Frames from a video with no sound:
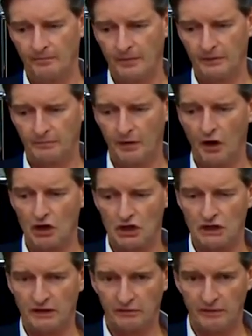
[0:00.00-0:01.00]
But
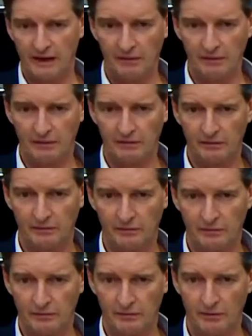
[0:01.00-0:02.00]
partially as well because
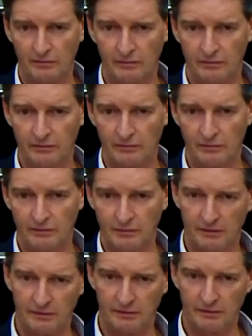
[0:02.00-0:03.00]
you don't, I
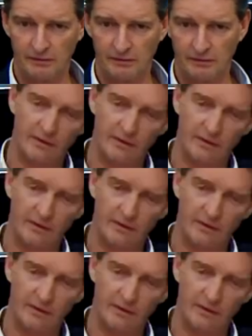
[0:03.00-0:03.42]
mean, the